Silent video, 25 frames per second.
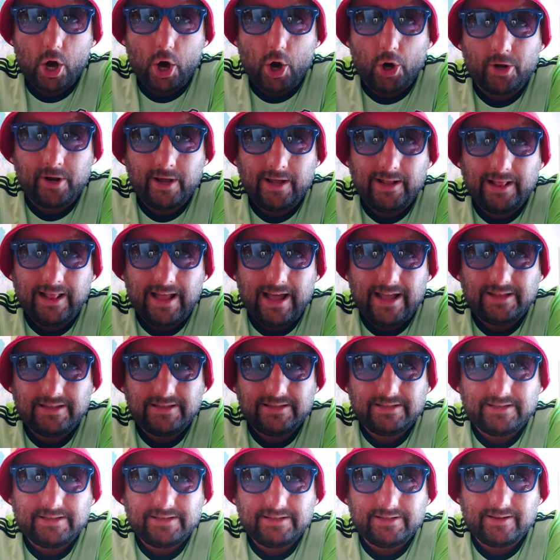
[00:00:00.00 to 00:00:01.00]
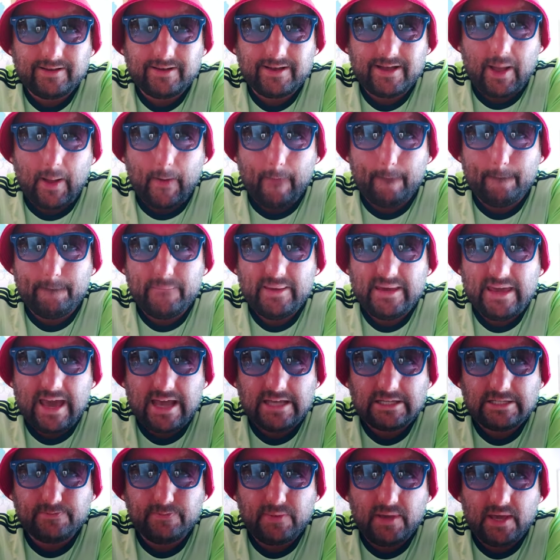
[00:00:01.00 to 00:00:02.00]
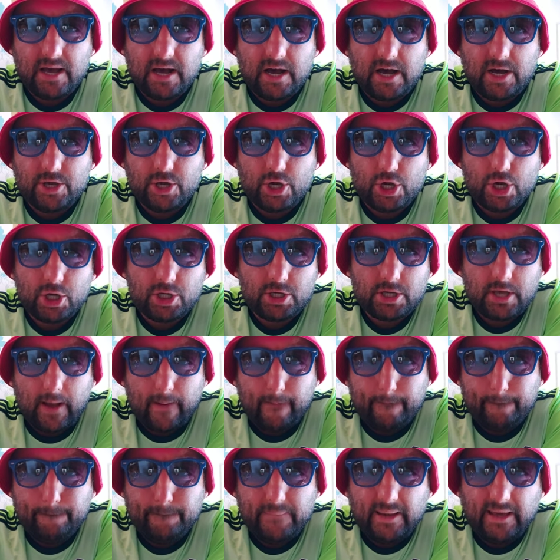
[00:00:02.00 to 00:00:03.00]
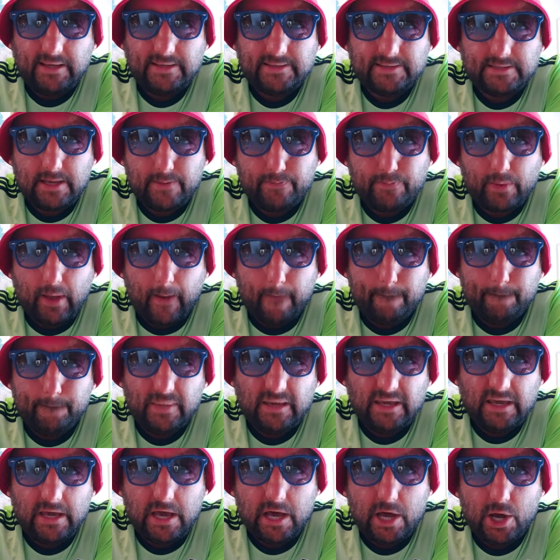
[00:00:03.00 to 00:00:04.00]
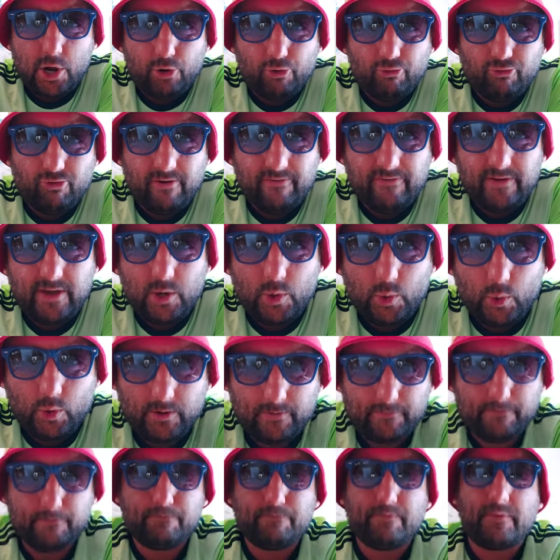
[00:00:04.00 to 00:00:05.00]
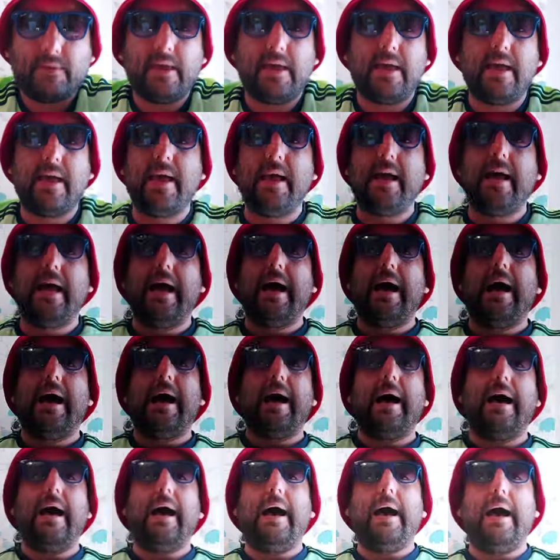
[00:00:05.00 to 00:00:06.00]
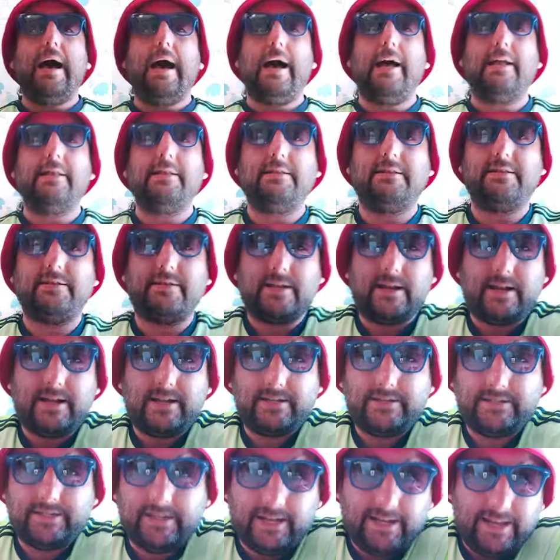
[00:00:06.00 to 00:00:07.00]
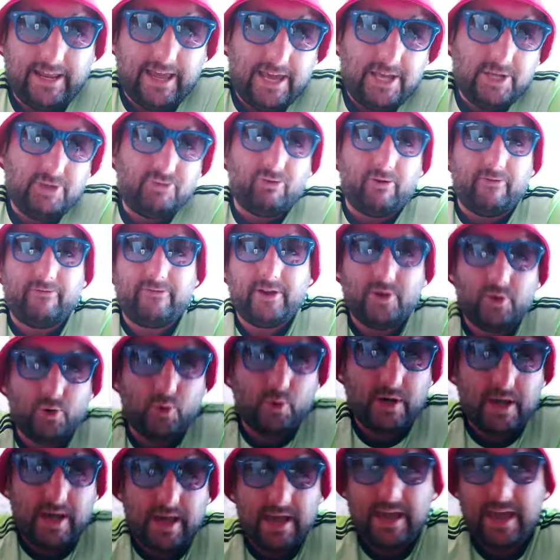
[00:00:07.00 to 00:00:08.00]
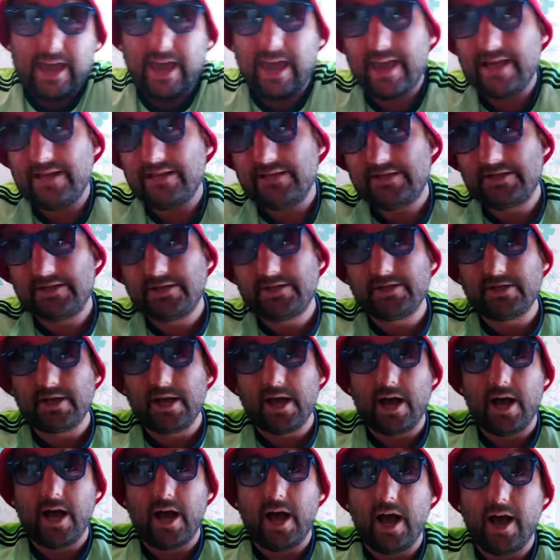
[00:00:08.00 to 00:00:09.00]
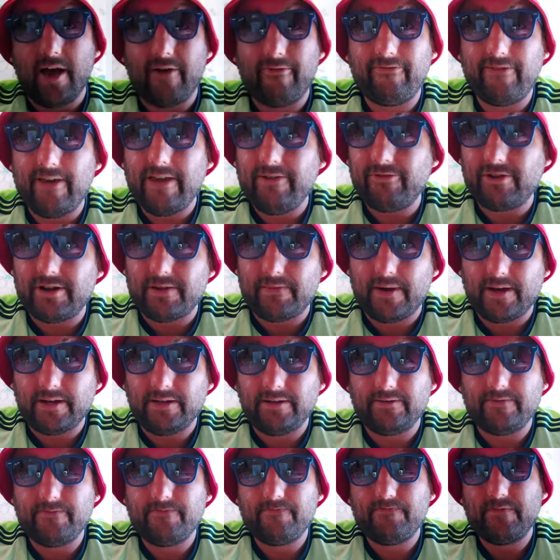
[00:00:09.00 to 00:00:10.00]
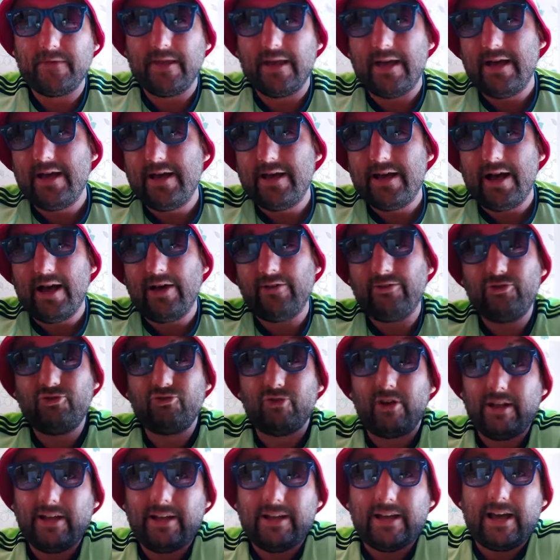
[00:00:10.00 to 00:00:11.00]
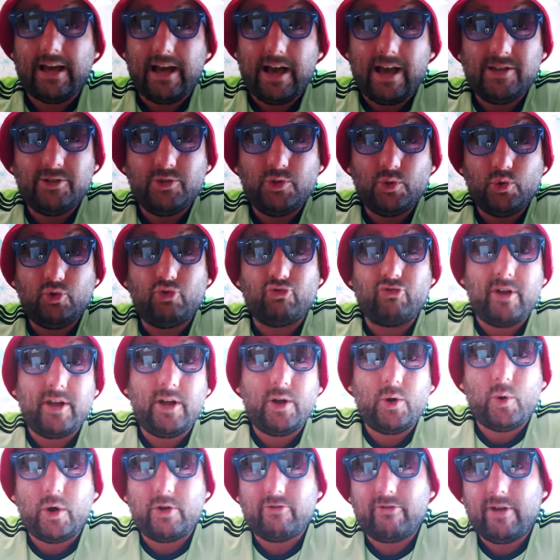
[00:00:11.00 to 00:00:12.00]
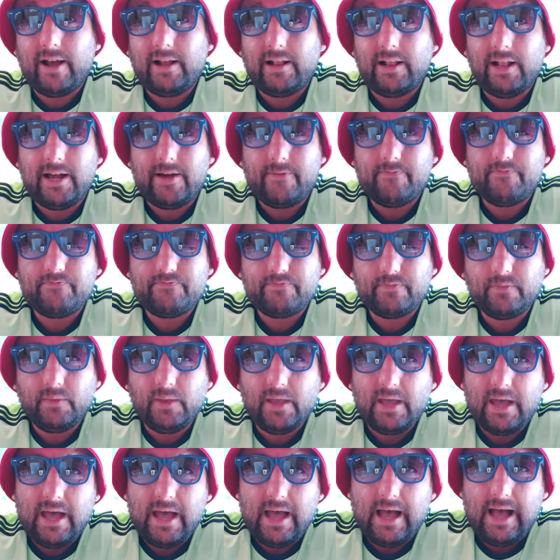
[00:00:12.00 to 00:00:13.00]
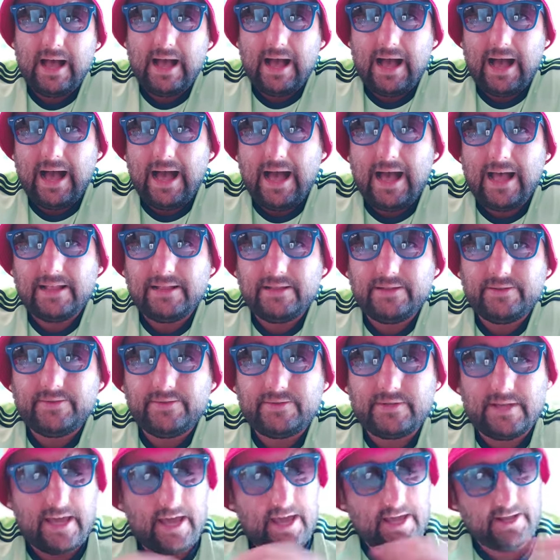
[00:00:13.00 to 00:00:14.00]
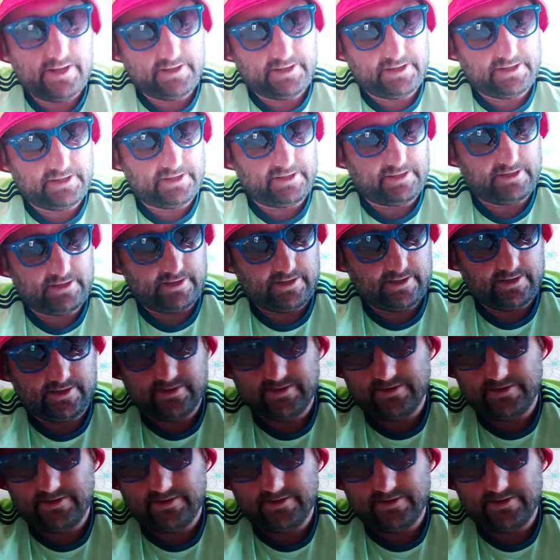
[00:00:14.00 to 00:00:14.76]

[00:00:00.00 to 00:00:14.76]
All right, lads, BSBR, Big Sip Beer Review. And today's review is a favourite of mine. A drink I do drink quite regular. And it's